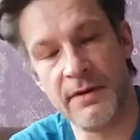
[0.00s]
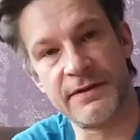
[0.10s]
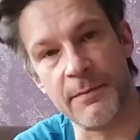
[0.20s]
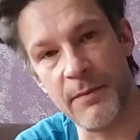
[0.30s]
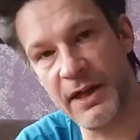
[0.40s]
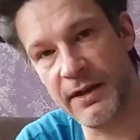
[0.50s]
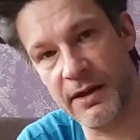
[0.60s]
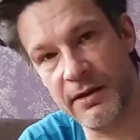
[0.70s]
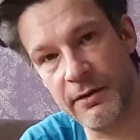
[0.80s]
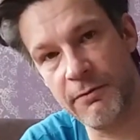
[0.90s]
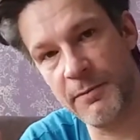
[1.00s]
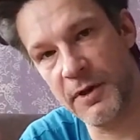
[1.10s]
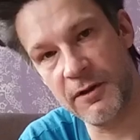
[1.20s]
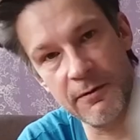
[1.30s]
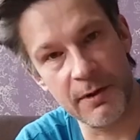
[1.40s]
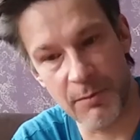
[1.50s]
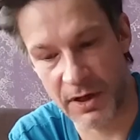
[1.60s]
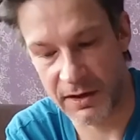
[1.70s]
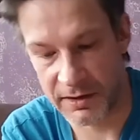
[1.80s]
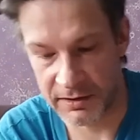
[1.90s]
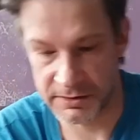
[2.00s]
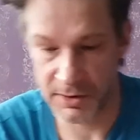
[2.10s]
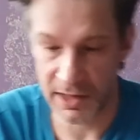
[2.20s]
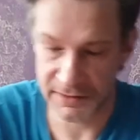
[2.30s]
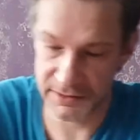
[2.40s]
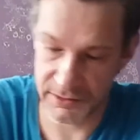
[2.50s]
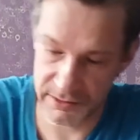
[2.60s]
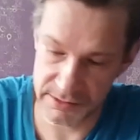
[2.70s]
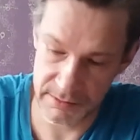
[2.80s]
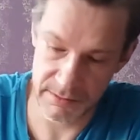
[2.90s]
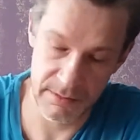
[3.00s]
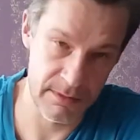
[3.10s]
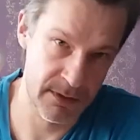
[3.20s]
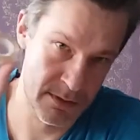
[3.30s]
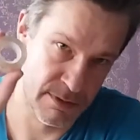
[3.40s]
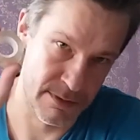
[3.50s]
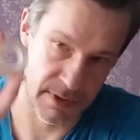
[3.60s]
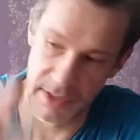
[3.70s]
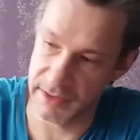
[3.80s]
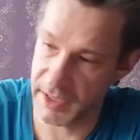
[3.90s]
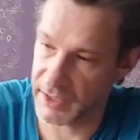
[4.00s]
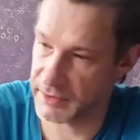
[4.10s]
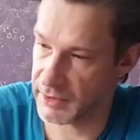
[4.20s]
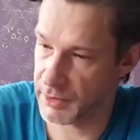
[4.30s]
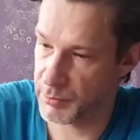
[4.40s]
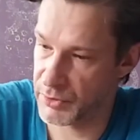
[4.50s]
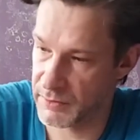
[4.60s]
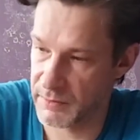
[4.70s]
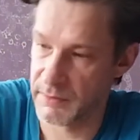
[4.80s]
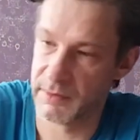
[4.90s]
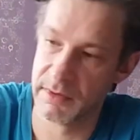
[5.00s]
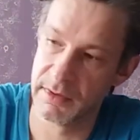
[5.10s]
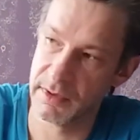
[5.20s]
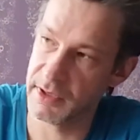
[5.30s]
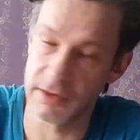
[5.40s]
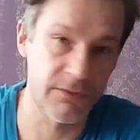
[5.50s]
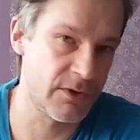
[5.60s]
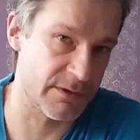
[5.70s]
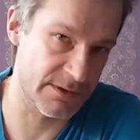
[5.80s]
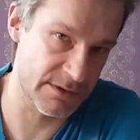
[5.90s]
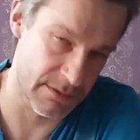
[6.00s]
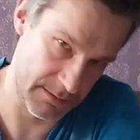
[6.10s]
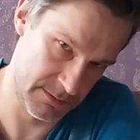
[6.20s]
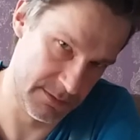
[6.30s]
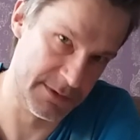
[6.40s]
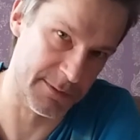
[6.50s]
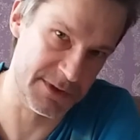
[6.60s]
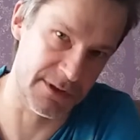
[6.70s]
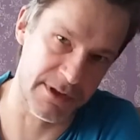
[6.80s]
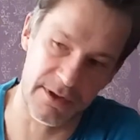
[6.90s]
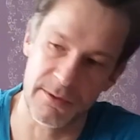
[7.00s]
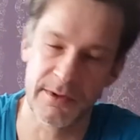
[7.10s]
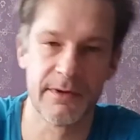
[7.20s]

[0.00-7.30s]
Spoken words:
some medical equipment you can buy in a drugstore, a duct tape, and of course, some silicone.